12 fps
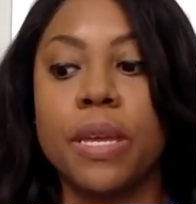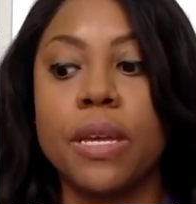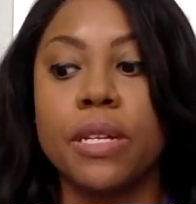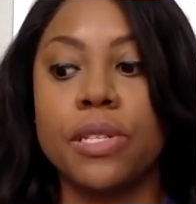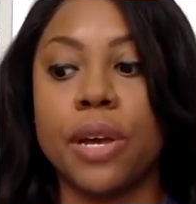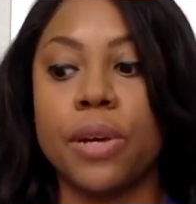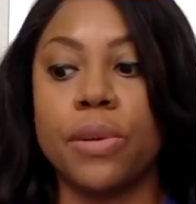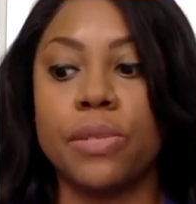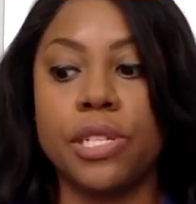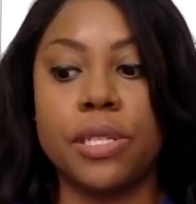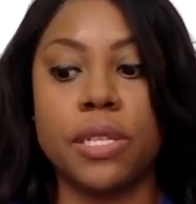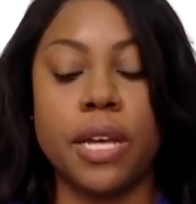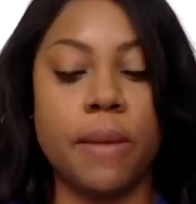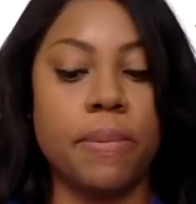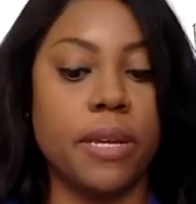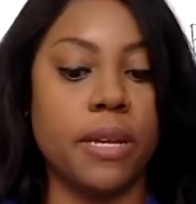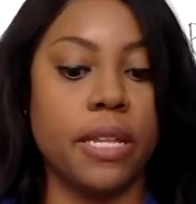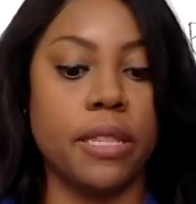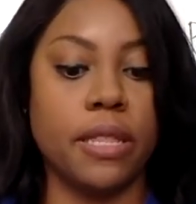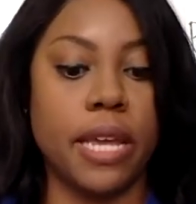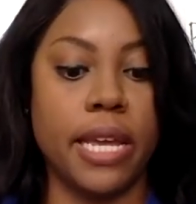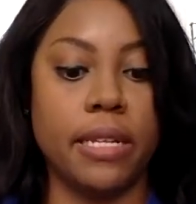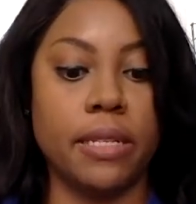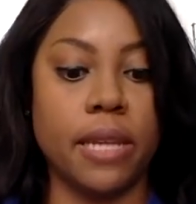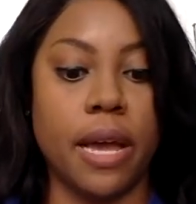So just a couple of things,